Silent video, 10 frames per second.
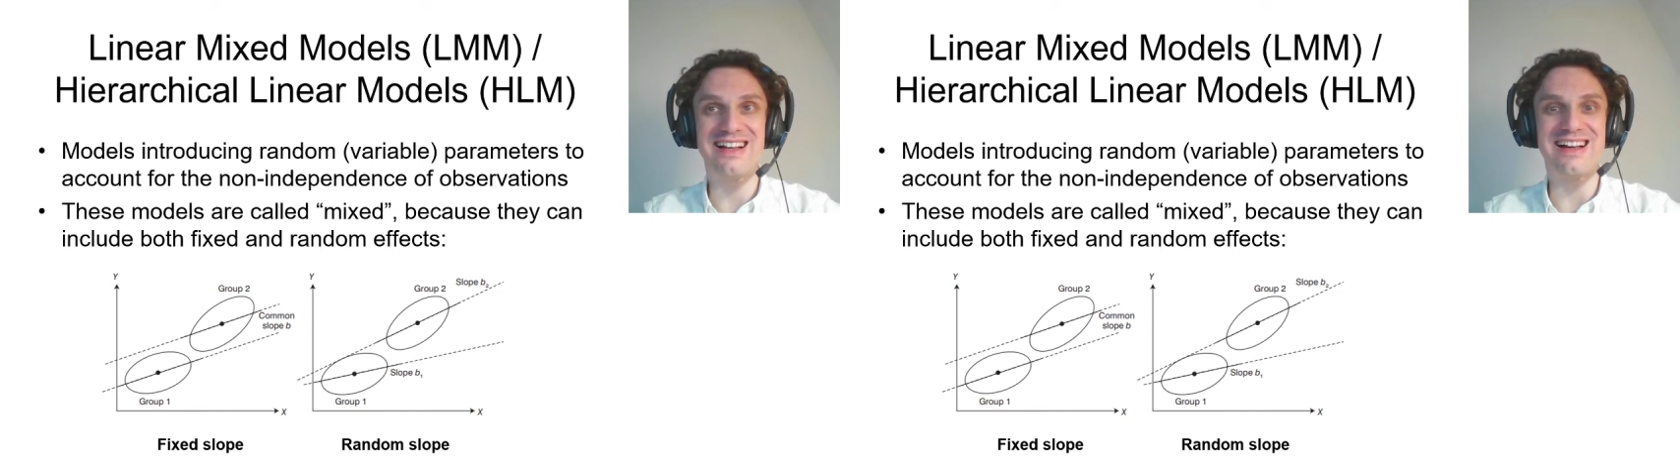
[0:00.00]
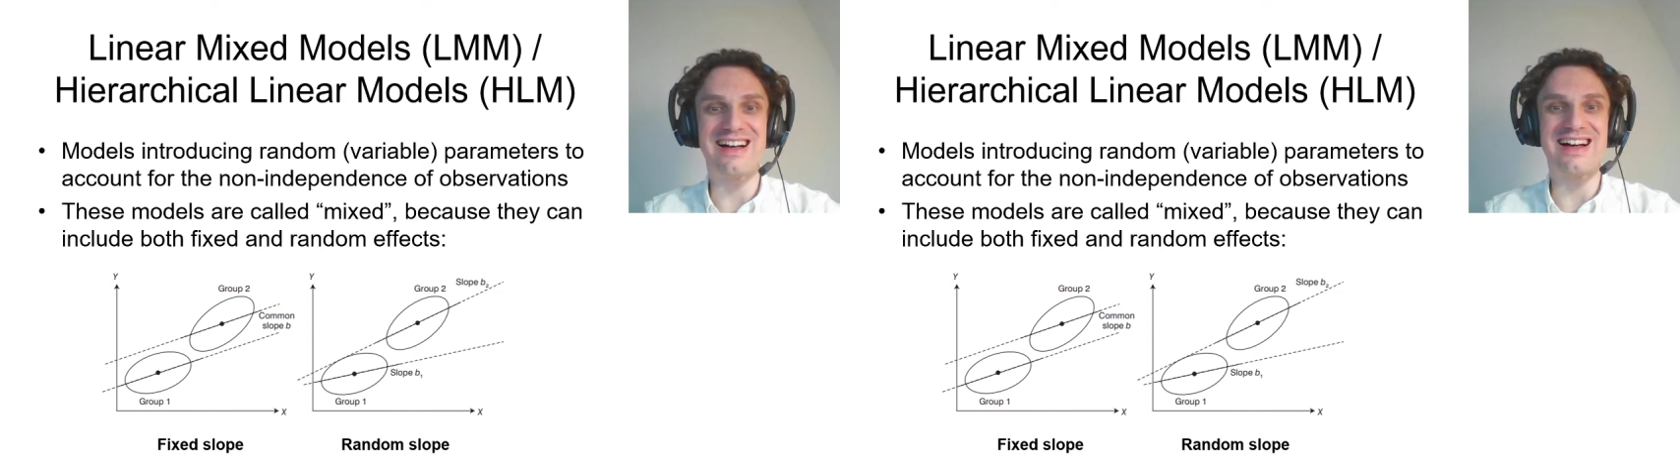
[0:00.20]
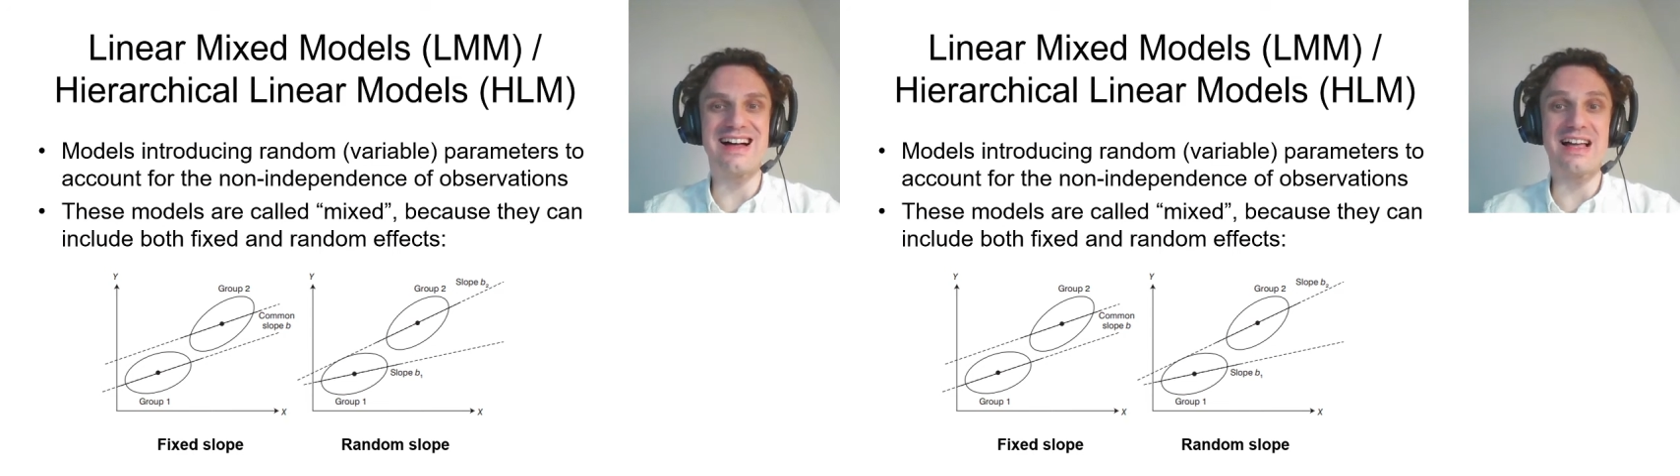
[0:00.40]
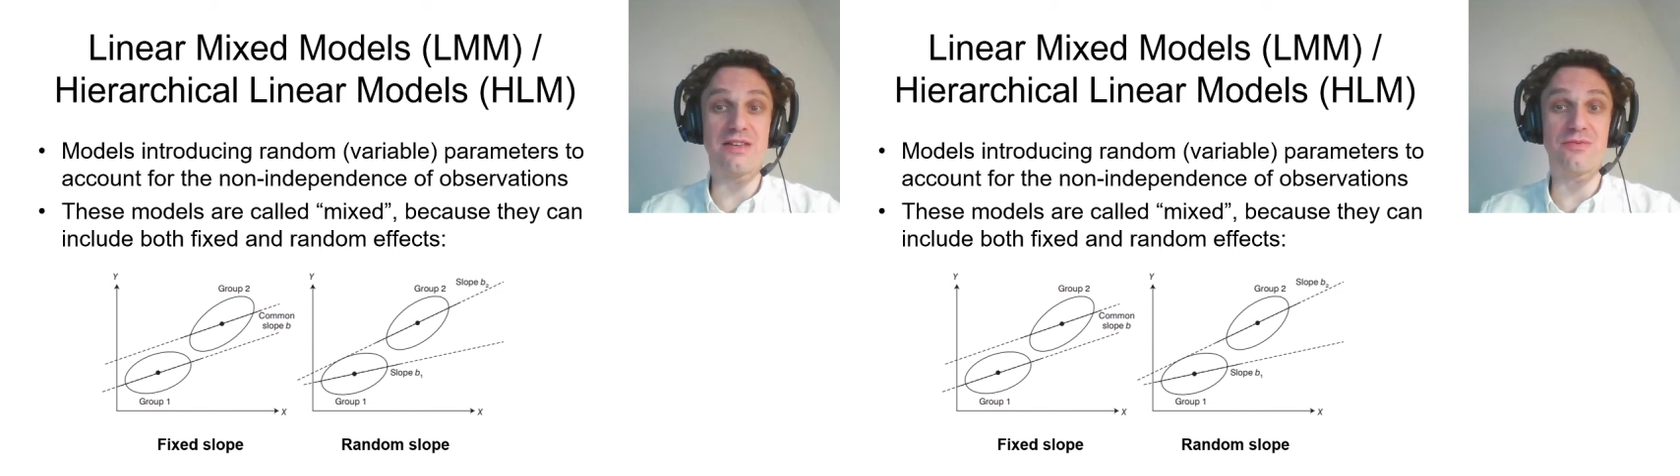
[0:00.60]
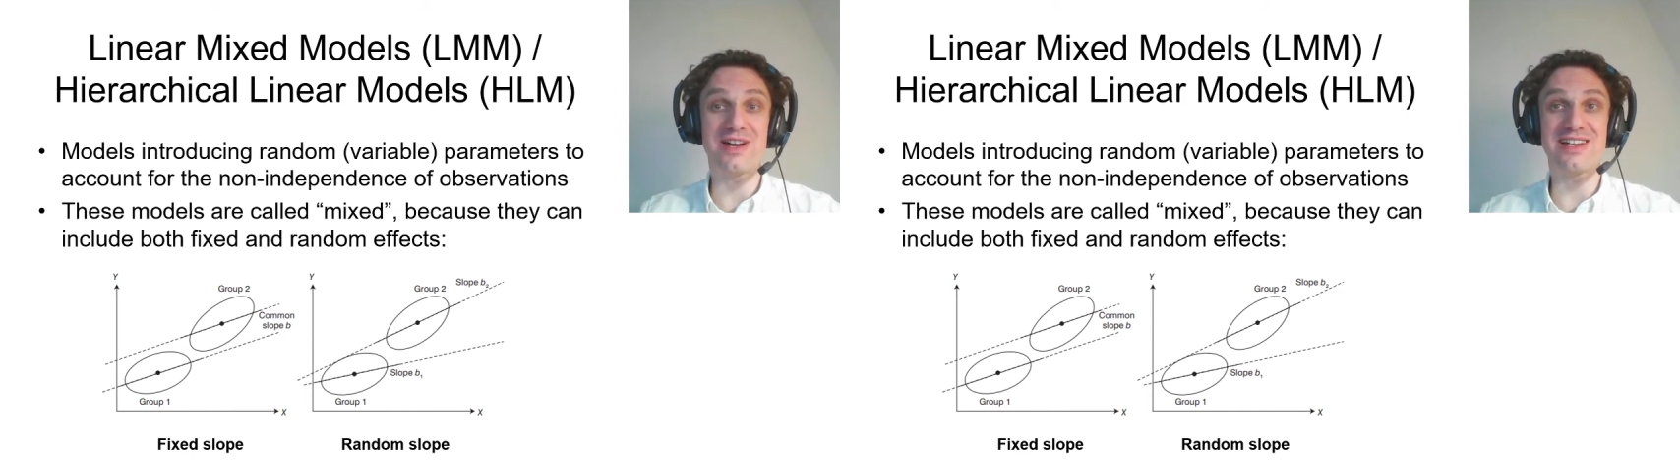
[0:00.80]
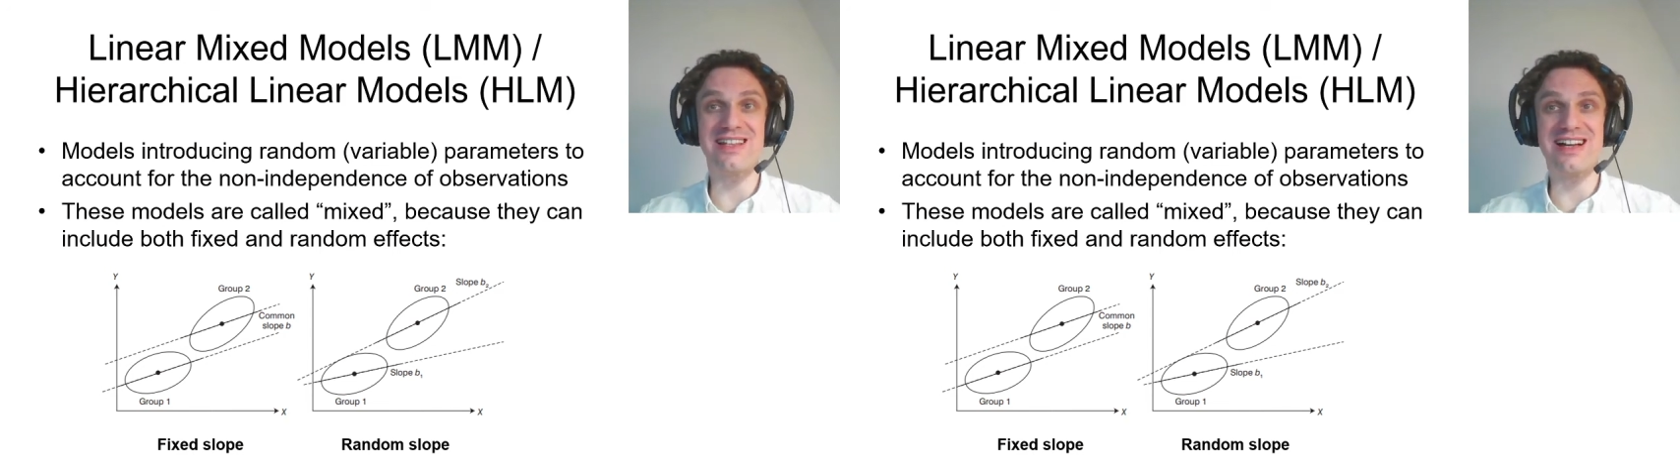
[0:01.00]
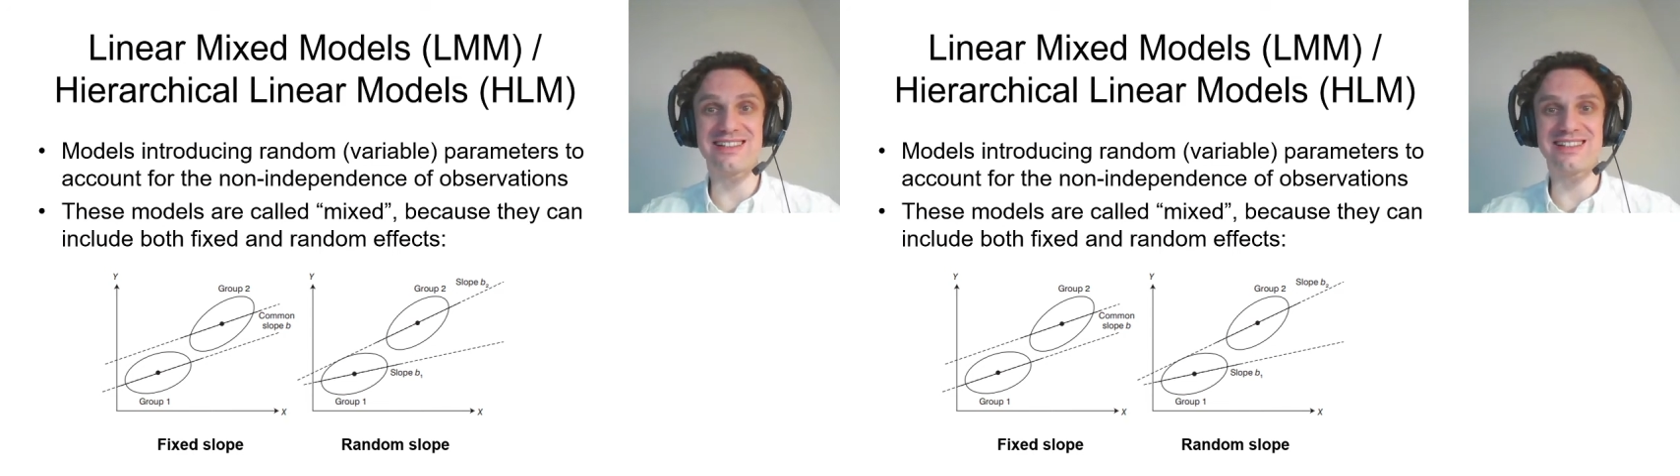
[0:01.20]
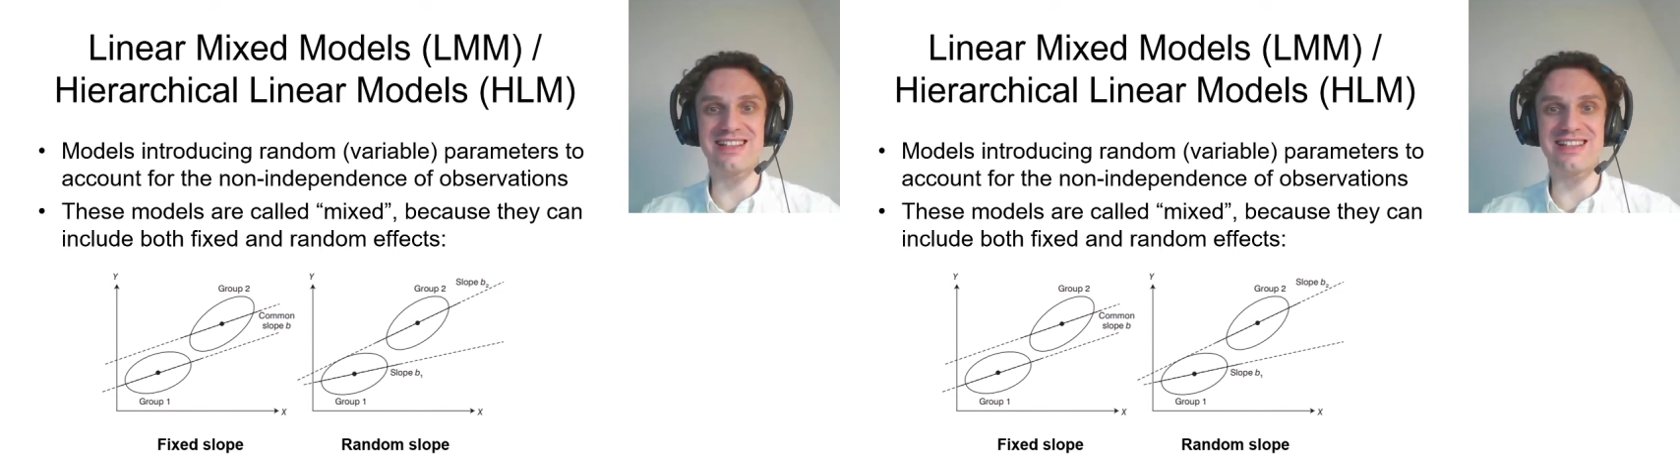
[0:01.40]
if we conduct